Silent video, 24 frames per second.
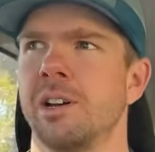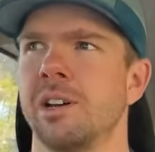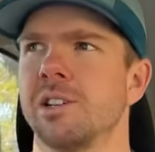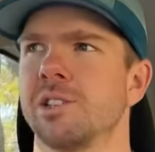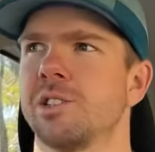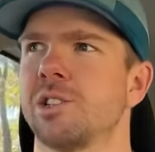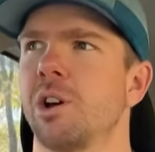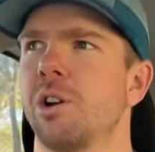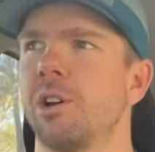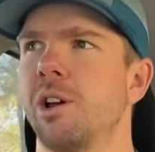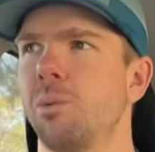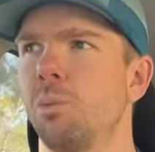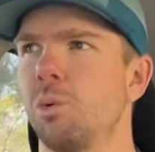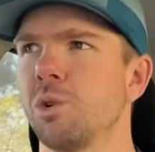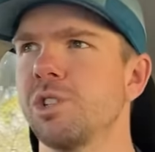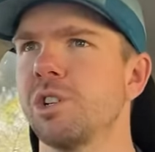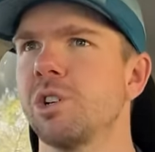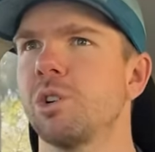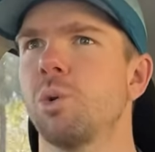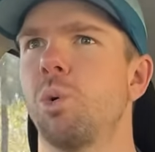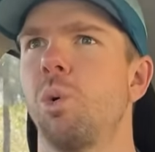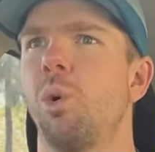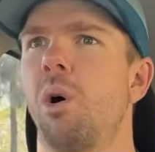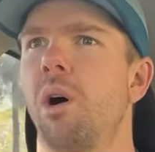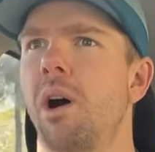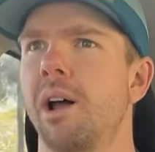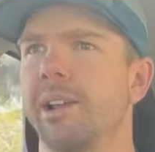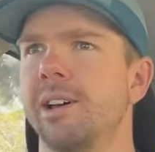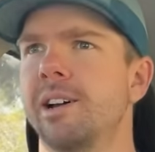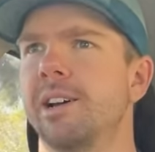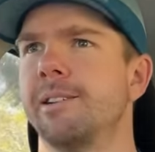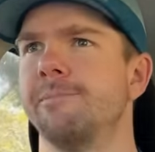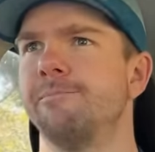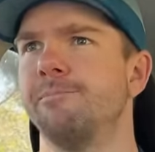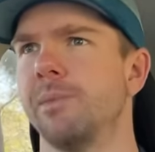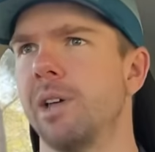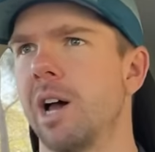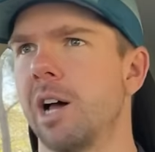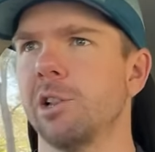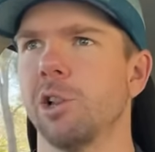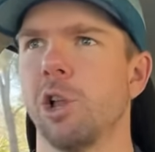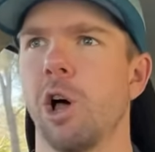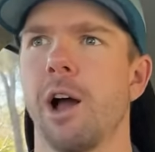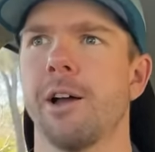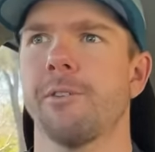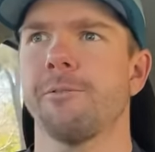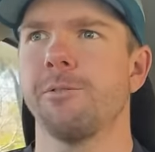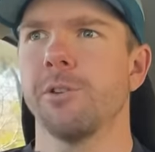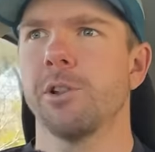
So it wasn't quite a, a like